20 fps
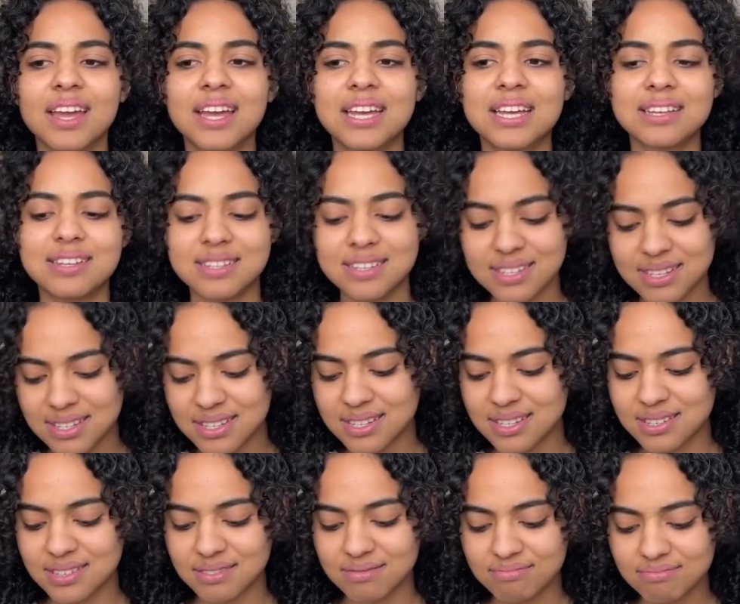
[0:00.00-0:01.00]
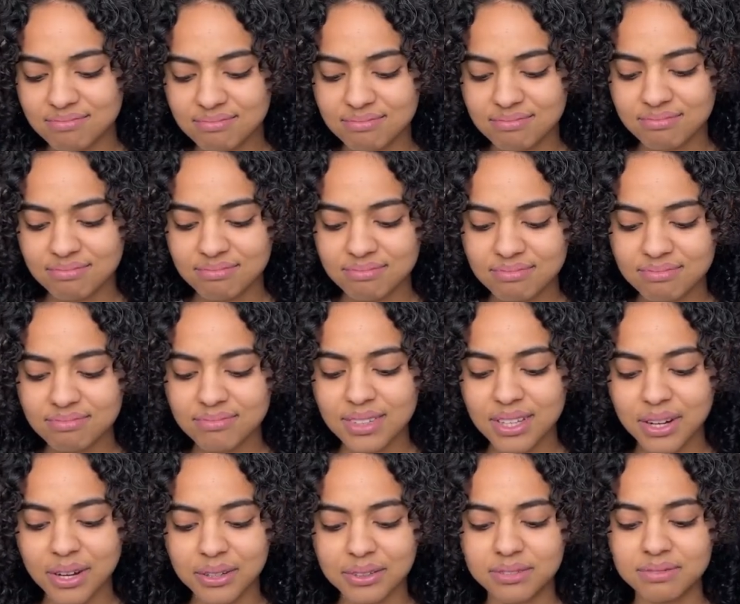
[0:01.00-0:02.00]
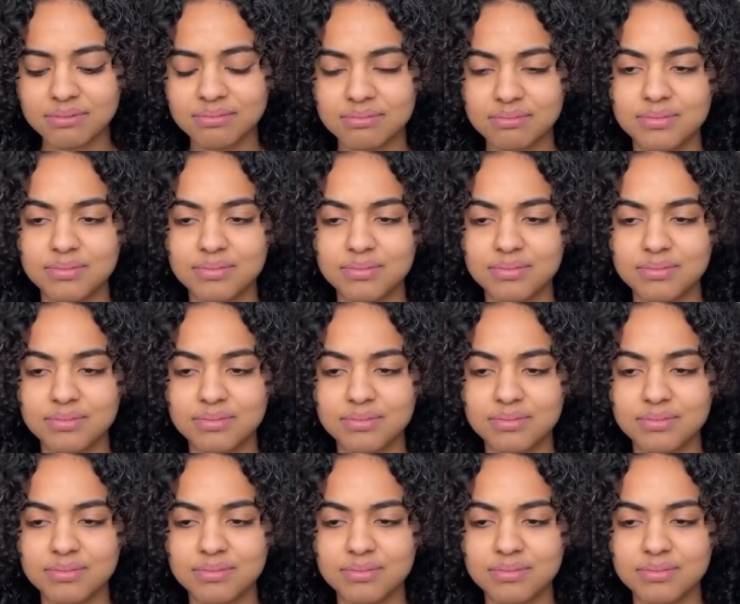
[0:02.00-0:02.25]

is, you know,